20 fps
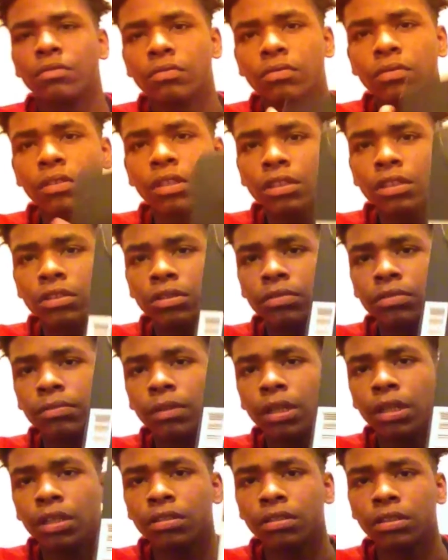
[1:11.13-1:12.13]
I've got the
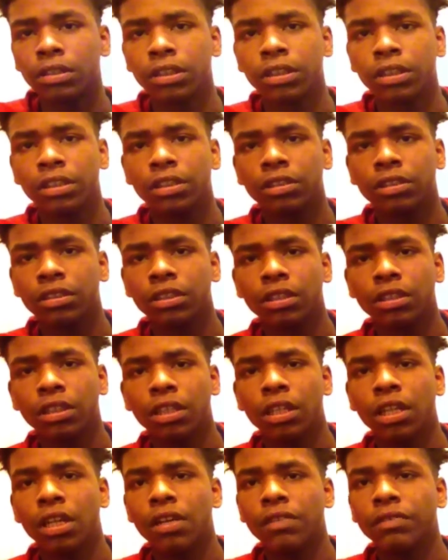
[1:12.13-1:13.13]
box right here, 10 and a
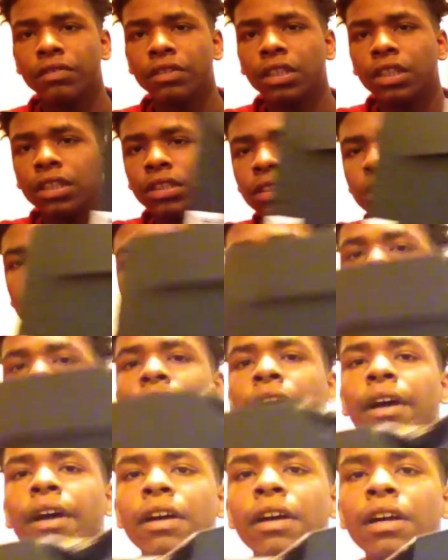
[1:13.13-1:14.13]
half, you guys see that.
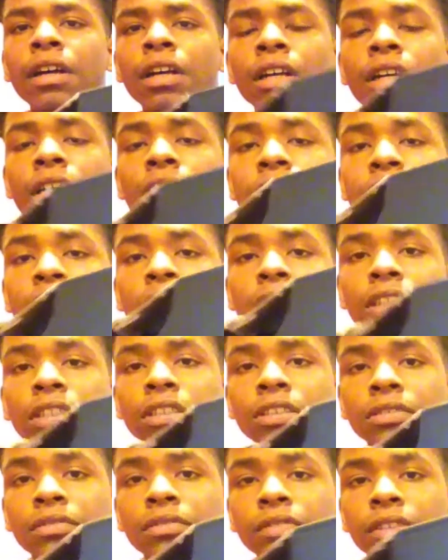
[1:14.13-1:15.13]
So that
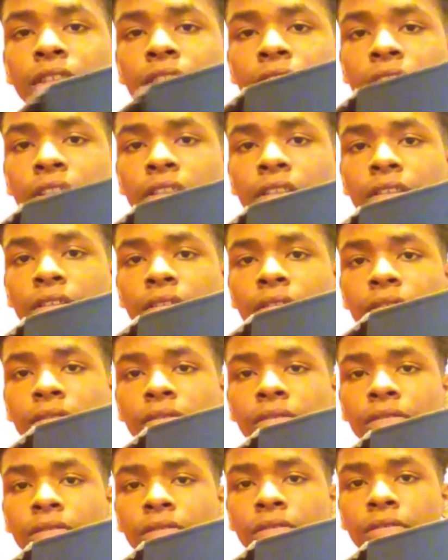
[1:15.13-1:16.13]
should retail
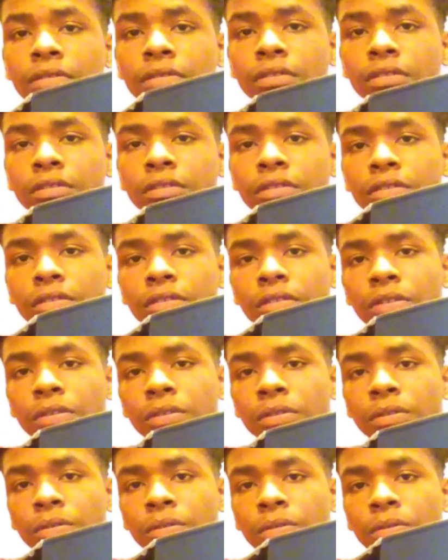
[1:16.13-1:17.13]

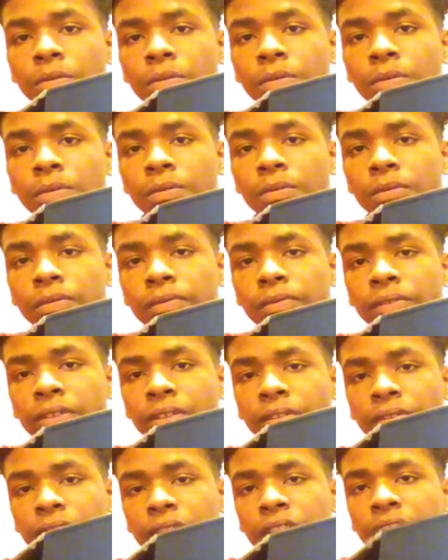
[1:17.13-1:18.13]

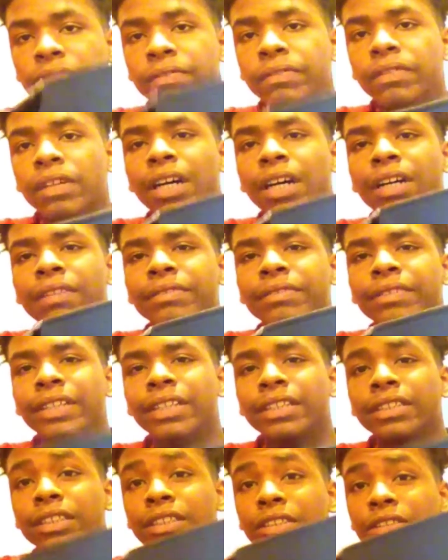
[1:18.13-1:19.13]
255 guys.
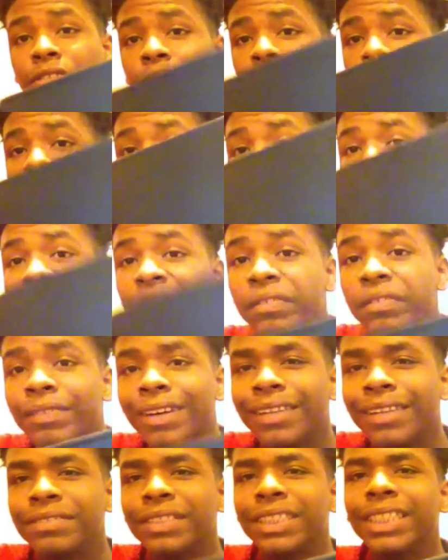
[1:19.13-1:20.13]
That's
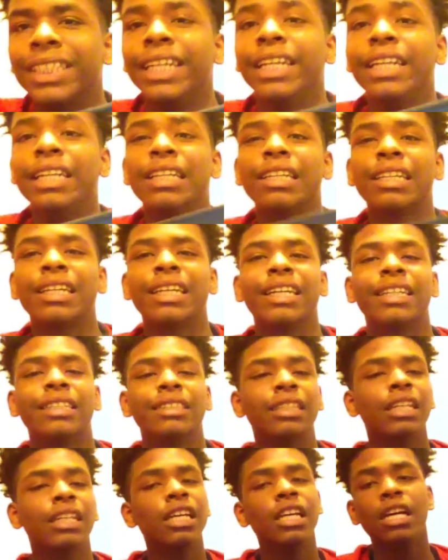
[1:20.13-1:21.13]
255 Canadian guys.
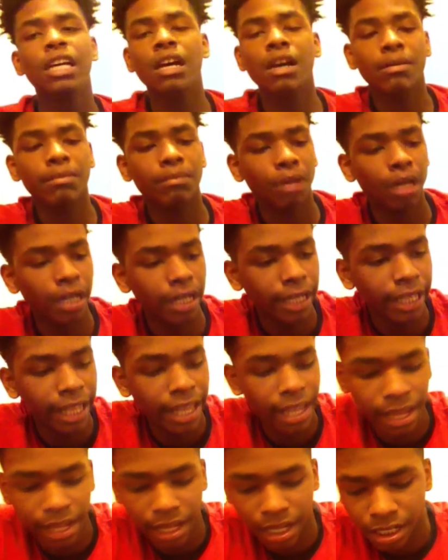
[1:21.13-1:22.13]
But
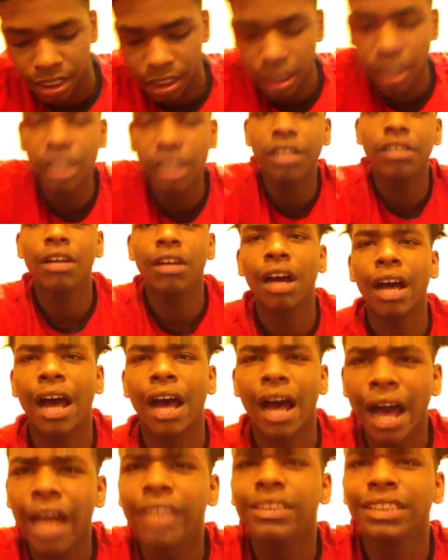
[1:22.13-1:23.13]
yeah,
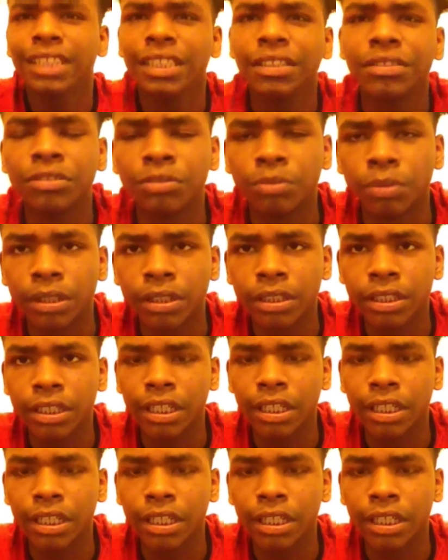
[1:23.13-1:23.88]
I say it's worth it.